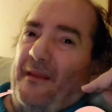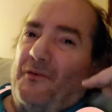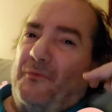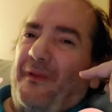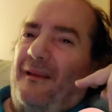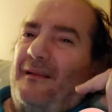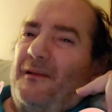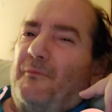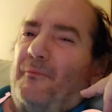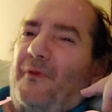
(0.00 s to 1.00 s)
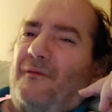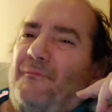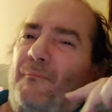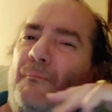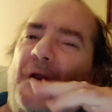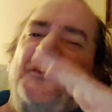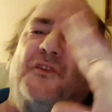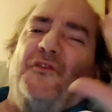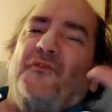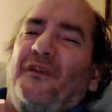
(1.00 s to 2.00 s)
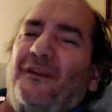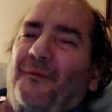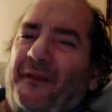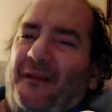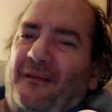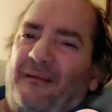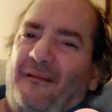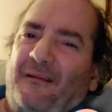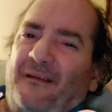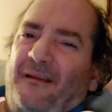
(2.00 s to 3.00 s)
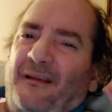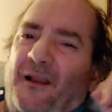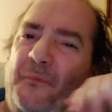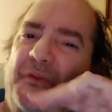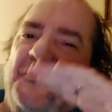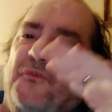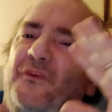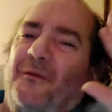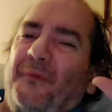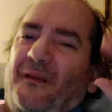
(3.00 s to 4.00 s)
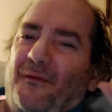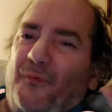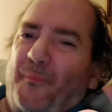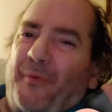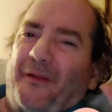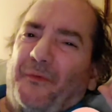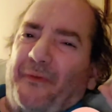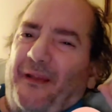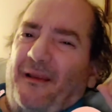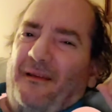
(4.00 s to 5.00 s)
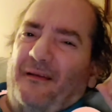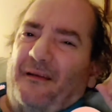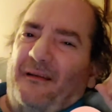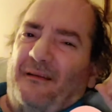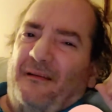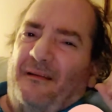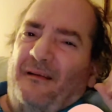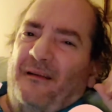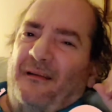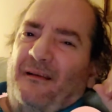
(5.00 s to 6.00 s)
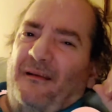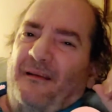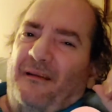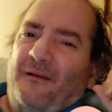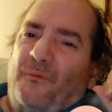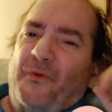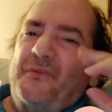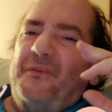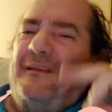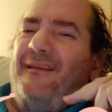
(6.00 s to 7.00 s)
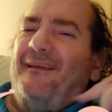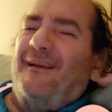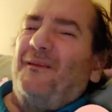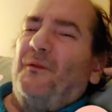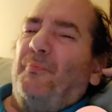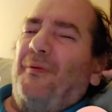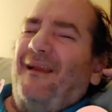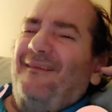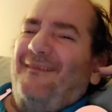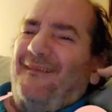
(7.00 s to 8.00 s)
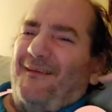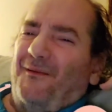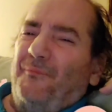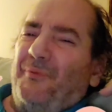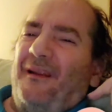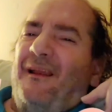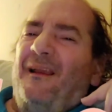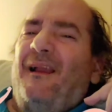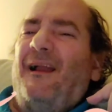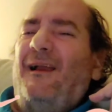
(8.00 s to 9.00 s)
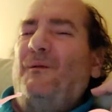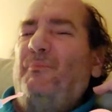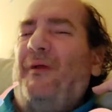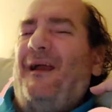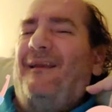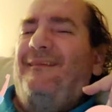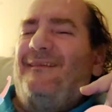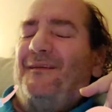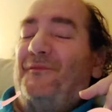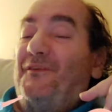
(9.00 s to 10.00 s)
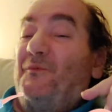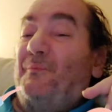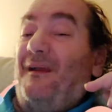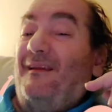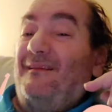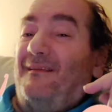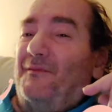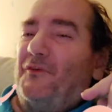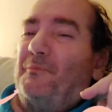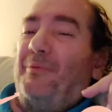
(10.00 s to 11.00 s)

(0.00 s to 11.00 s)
Is reality a bunch of dreaming? Are we dreaming of a better reality? We should think on the positive, but how positive is positive?